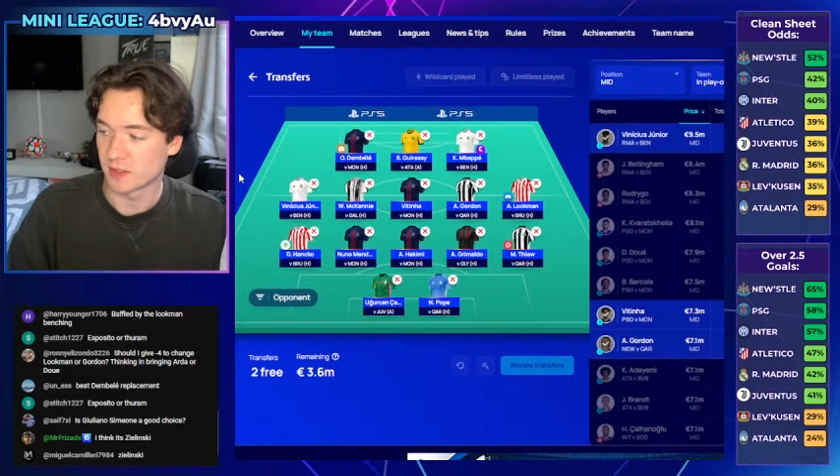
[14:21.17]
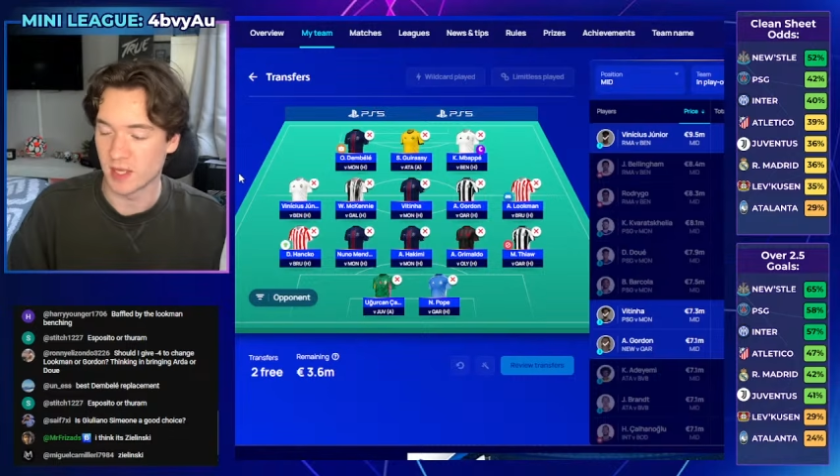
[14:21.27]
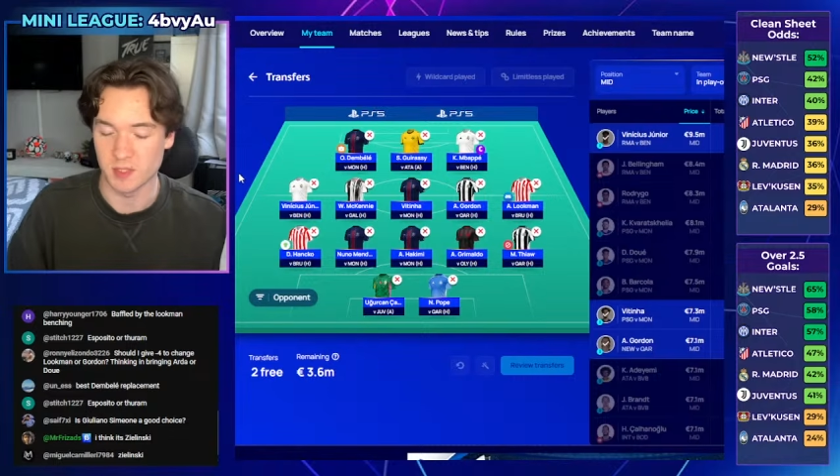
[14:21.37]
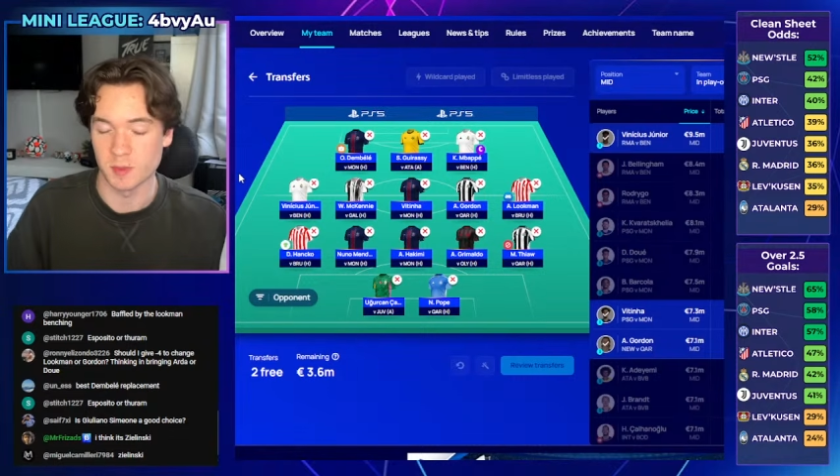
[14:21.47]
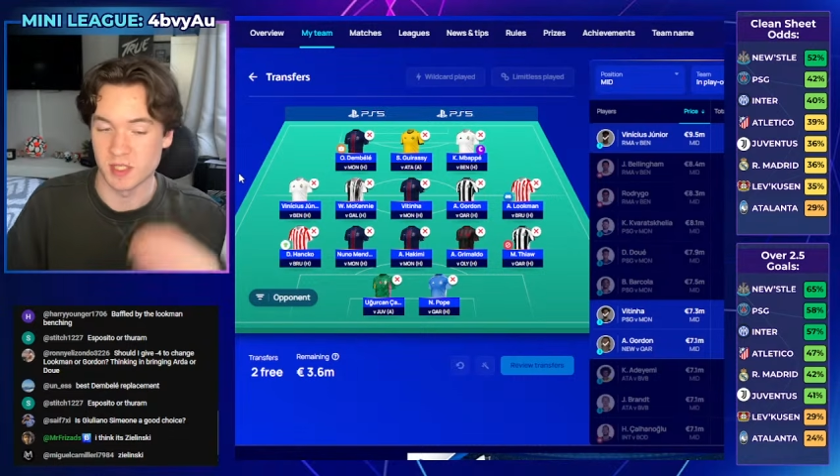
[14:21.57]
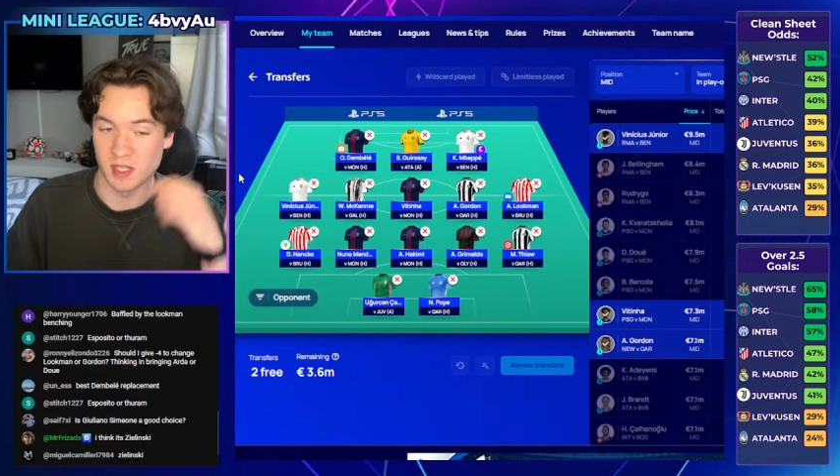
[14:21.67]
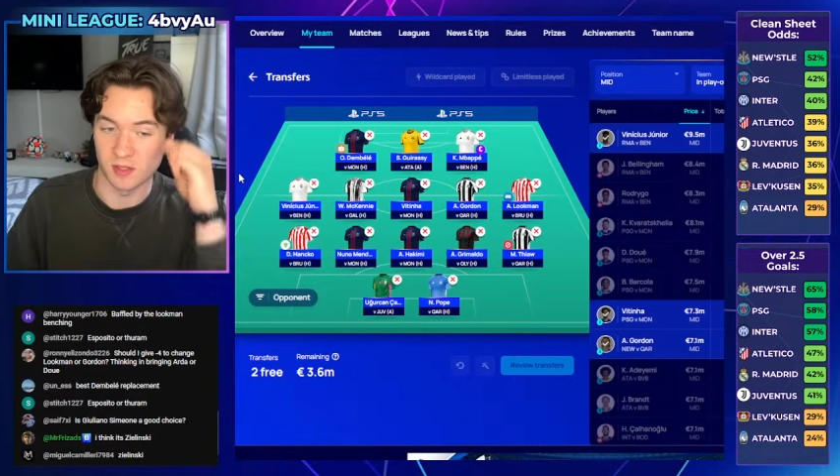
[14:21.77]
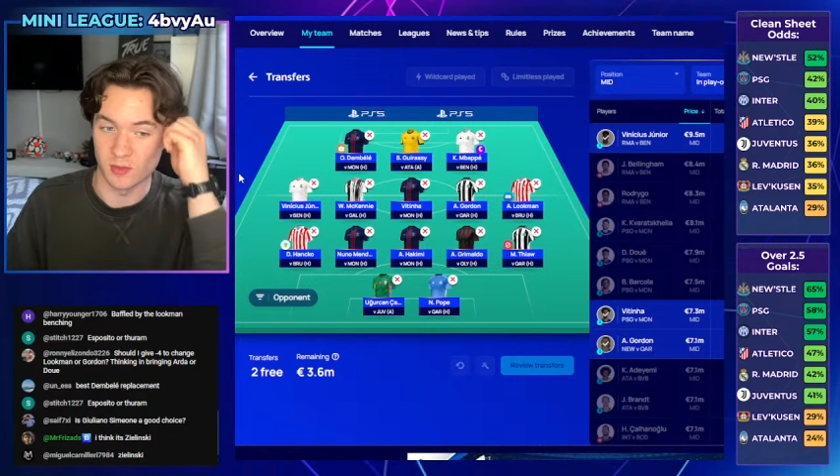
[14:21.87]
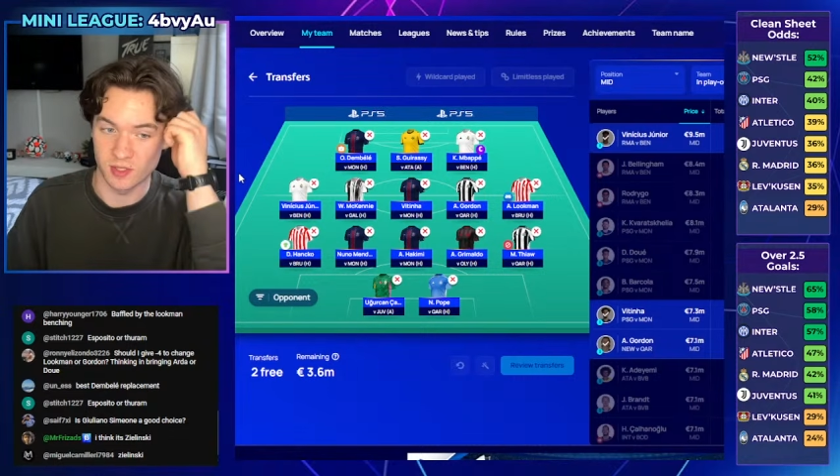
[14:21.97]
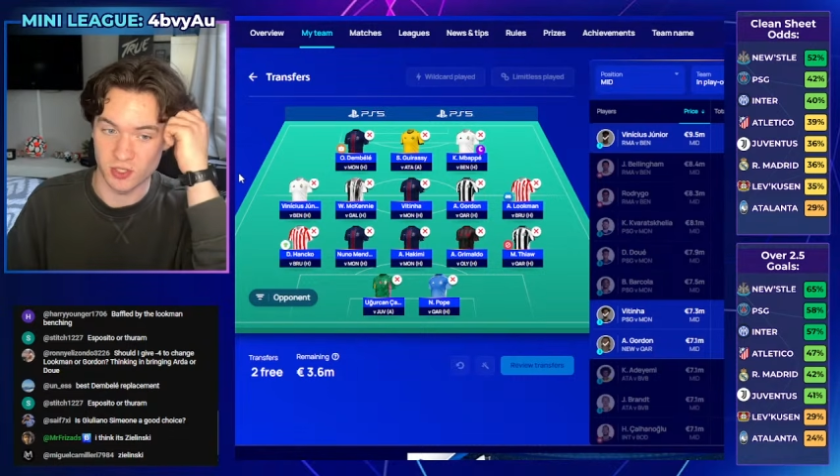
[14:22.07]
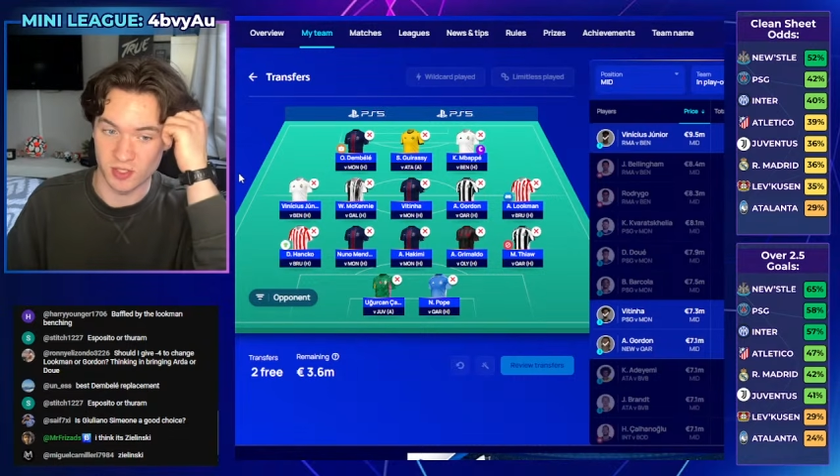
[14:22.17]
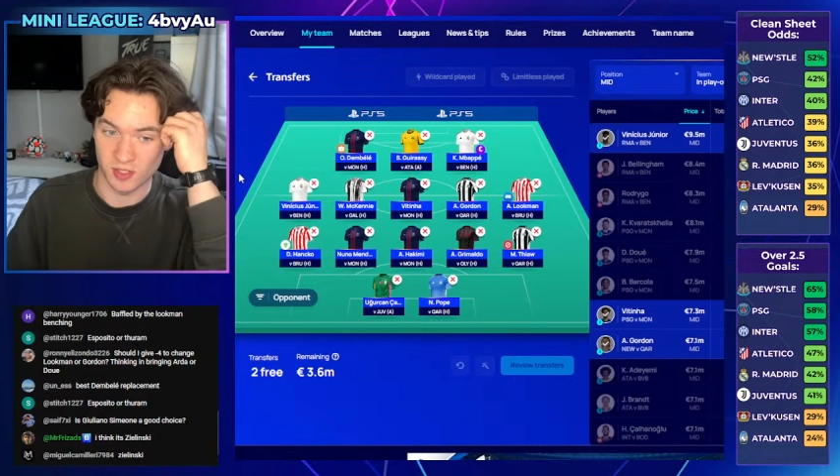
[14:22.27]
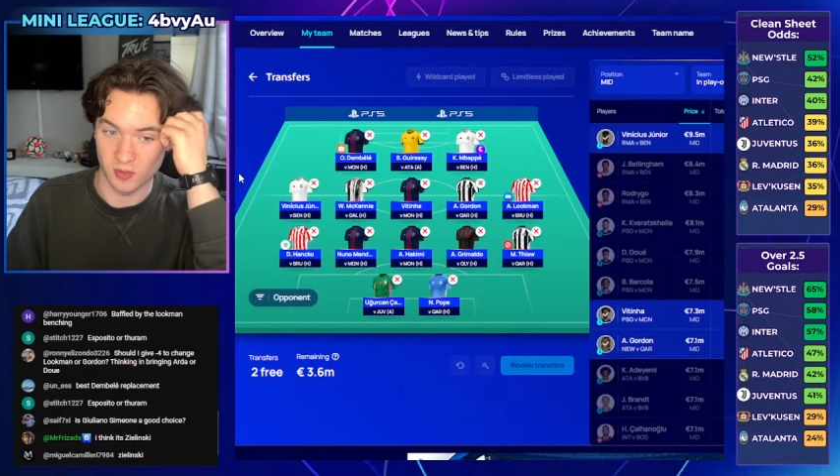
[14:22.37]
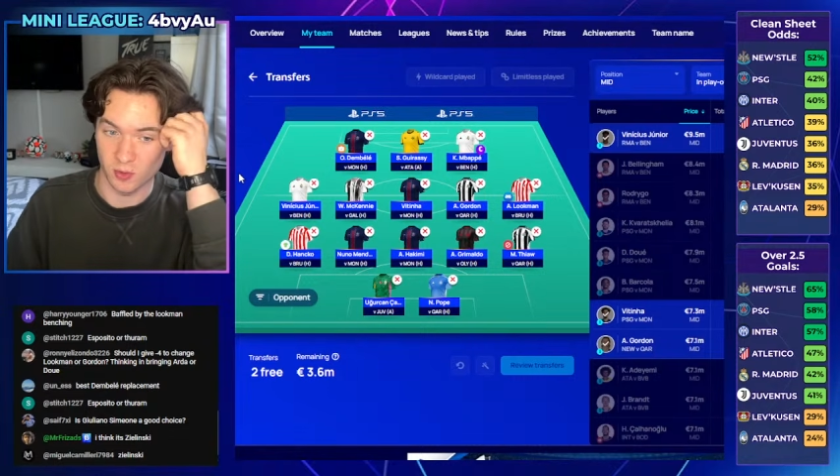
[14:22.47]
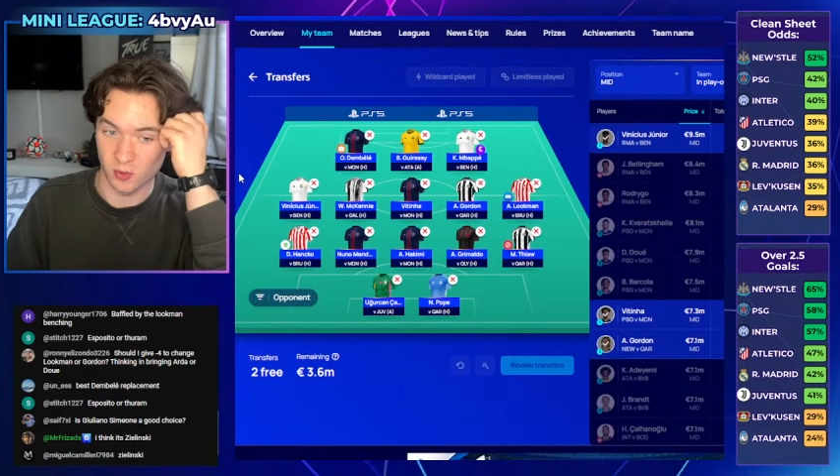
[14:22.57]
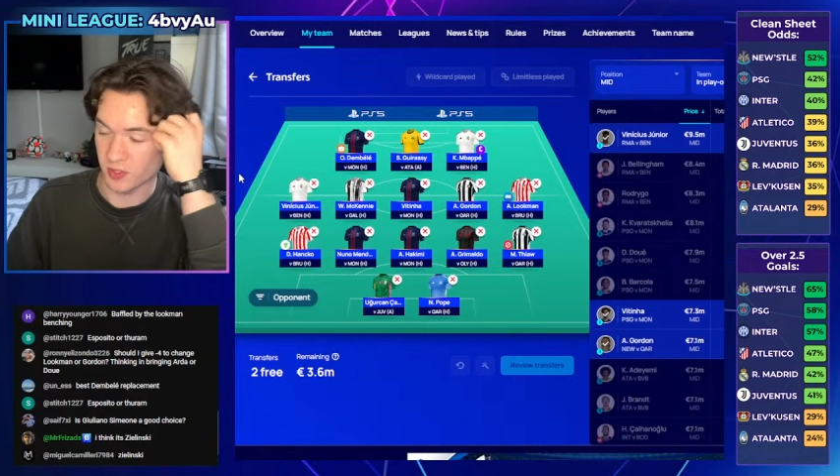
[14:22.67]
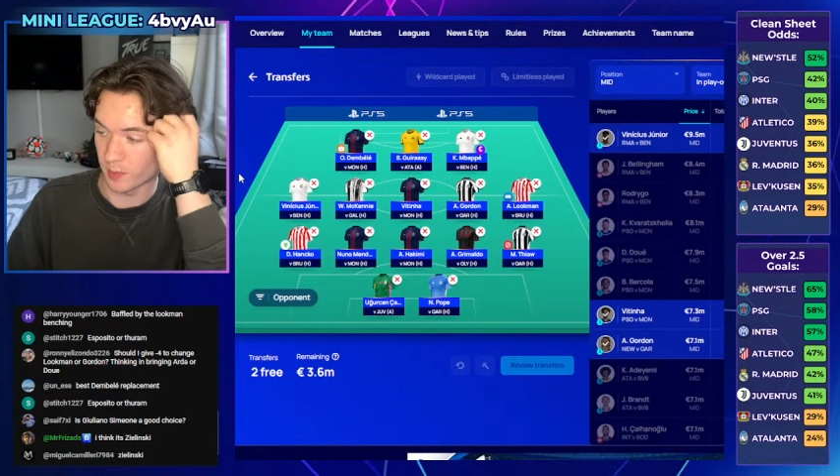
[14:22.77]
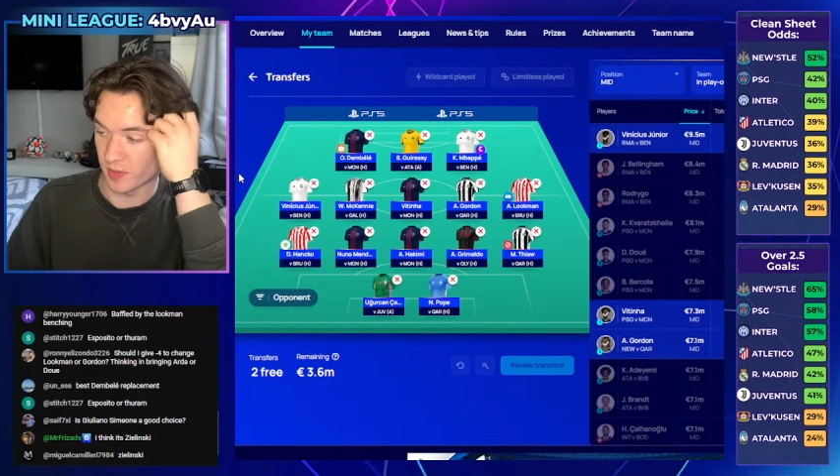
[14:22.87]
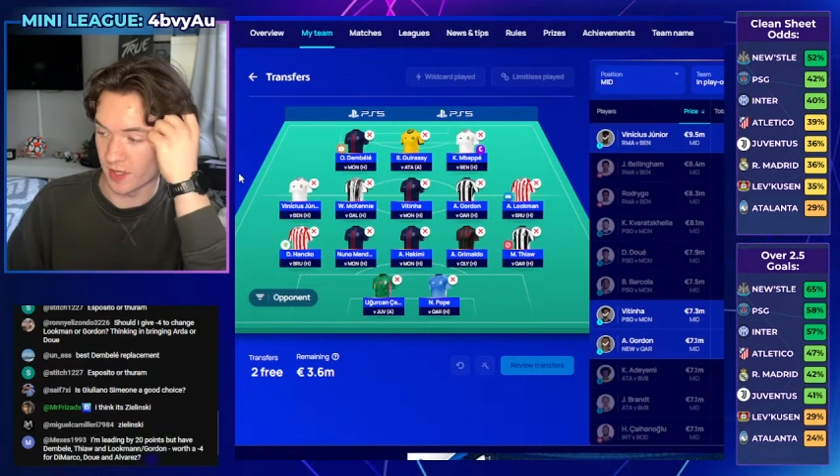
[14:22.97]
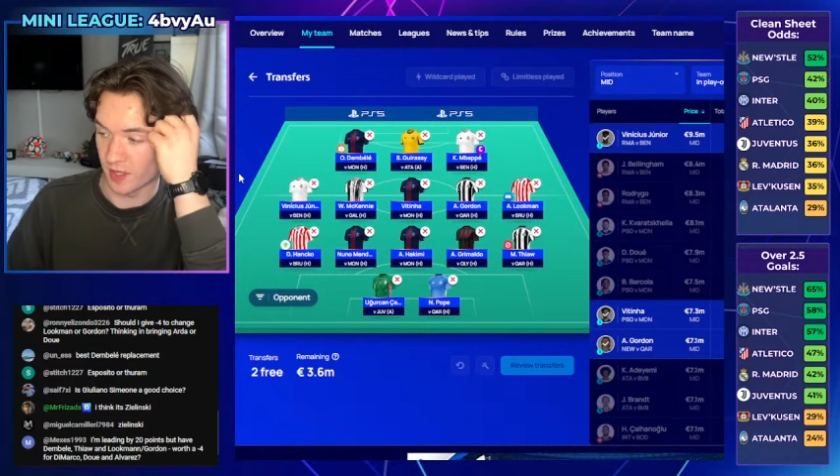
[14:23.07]
Esposito, it's just a
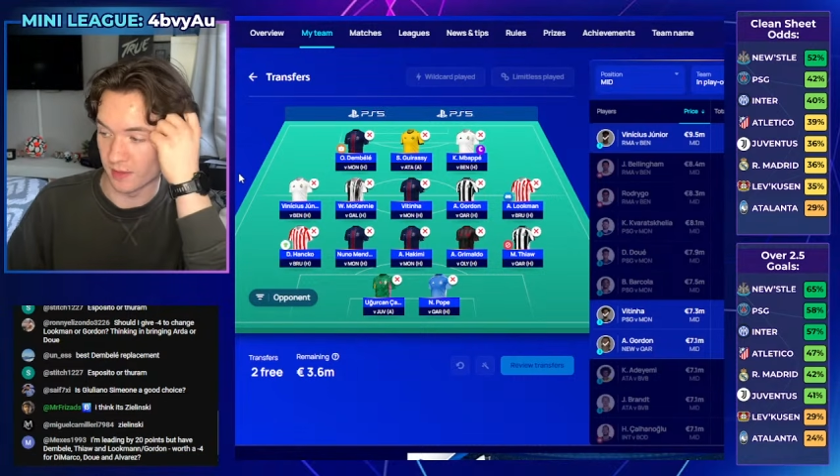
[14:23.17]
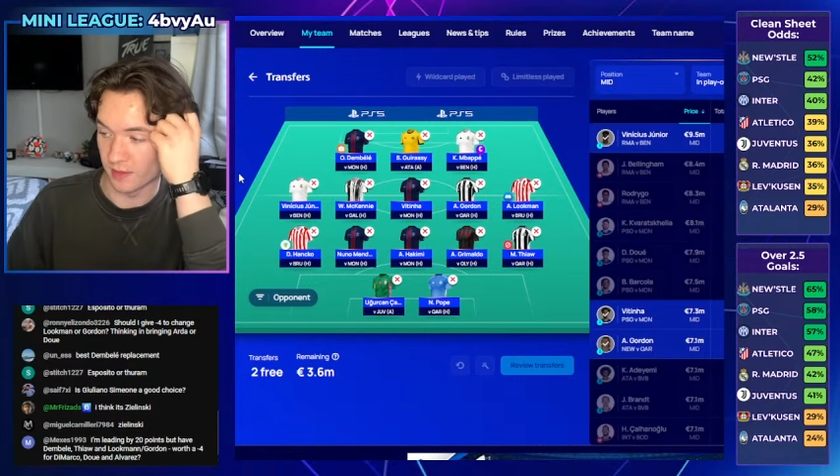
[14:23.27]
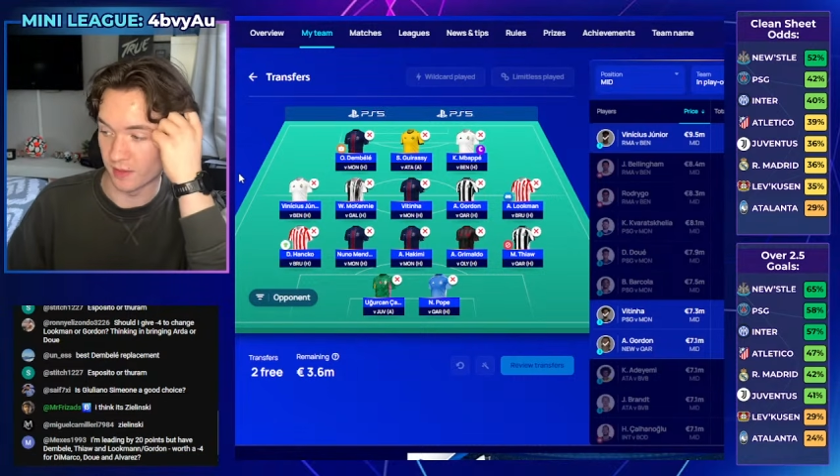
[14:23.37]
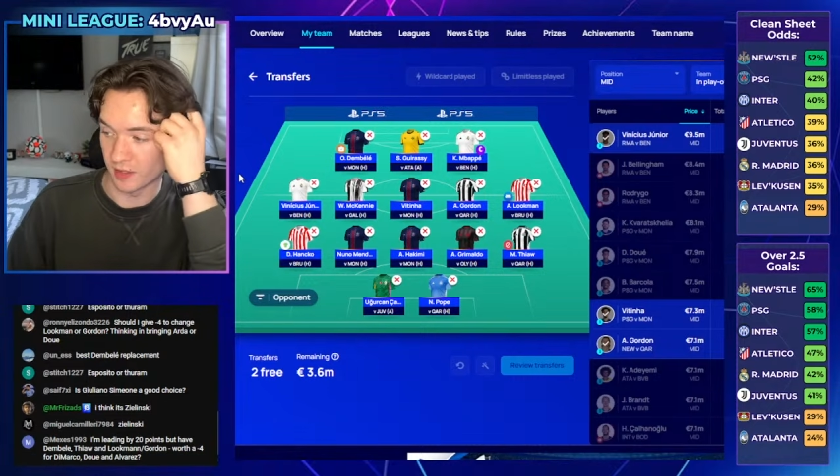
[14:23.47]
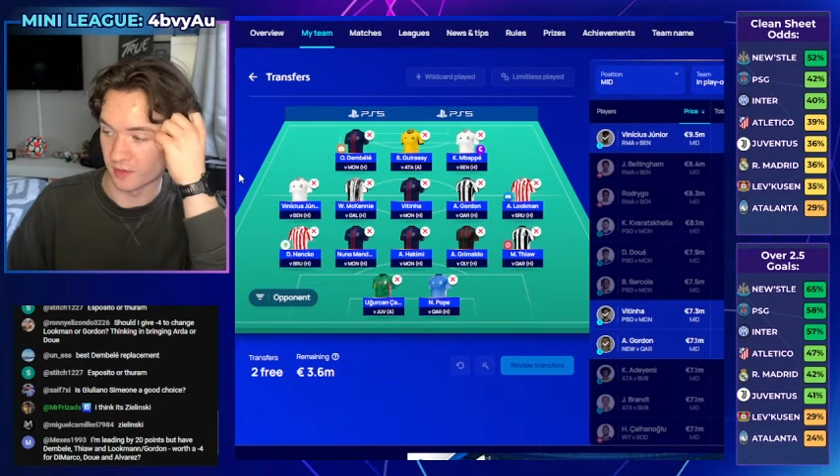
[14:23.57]
toss-up at the end of the day.